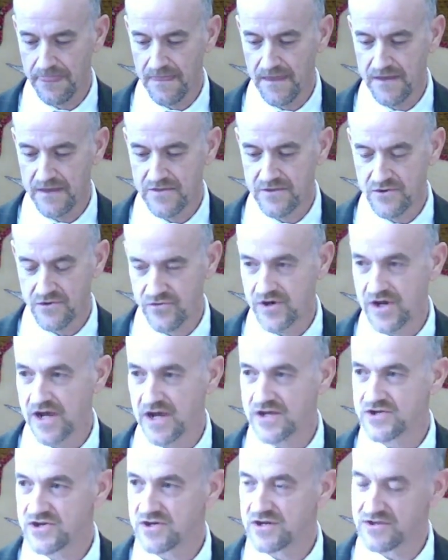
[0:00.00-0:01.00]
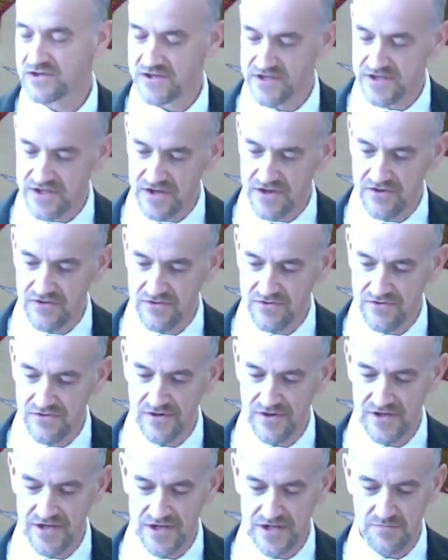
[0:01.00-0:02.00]
The creation of the
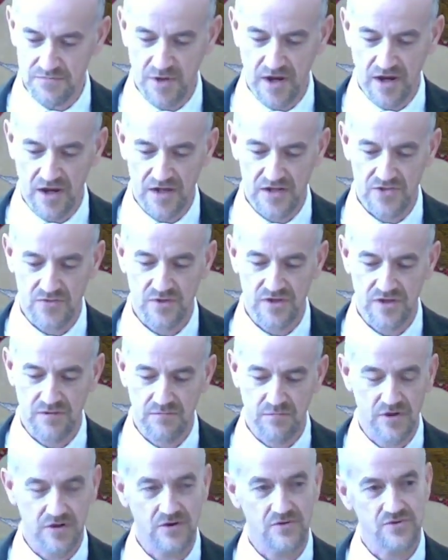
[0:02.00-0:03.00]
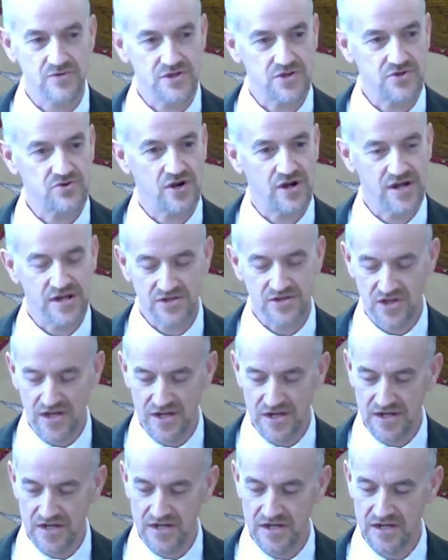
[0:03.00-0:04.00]
two is because when the book was
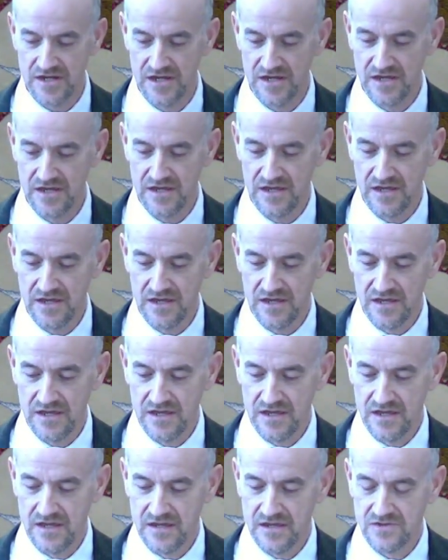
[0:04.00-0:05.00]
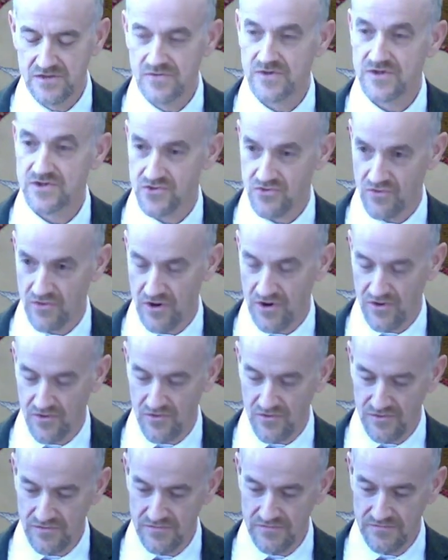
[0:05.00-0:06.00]
translated to a scroll